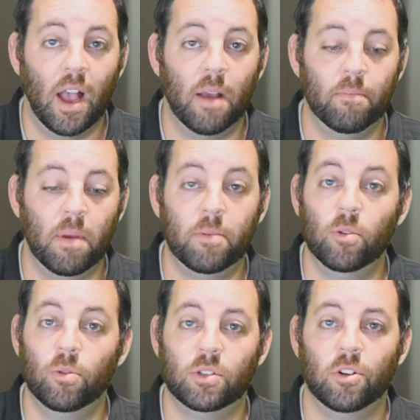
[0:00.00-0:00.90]
maybe you
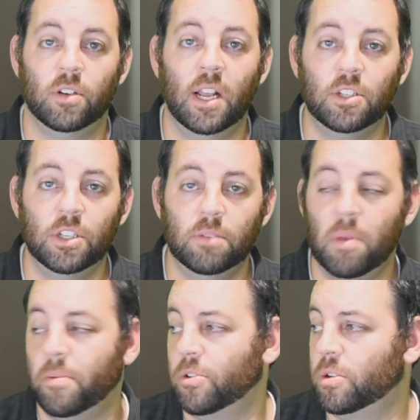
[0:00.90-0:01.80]
lose your attention,
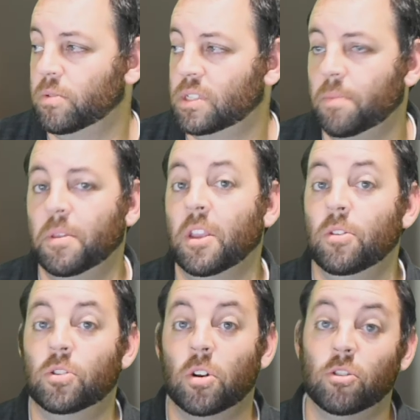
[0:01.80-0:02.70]
maybe you're doing something and
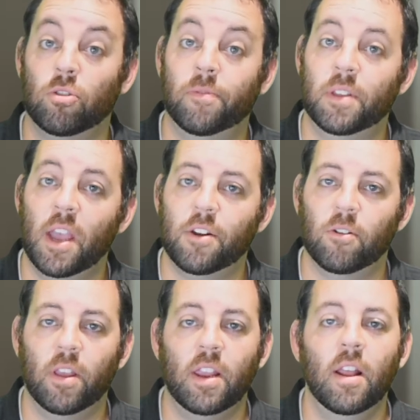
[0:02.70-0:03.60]
you start drifting out of your
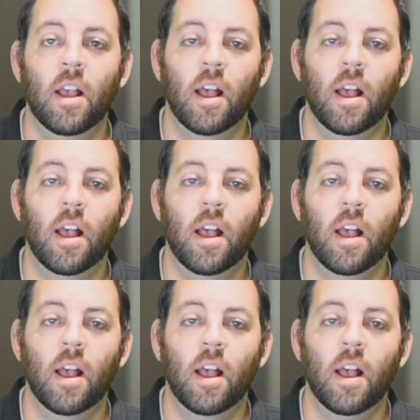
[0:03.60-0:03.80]
lane.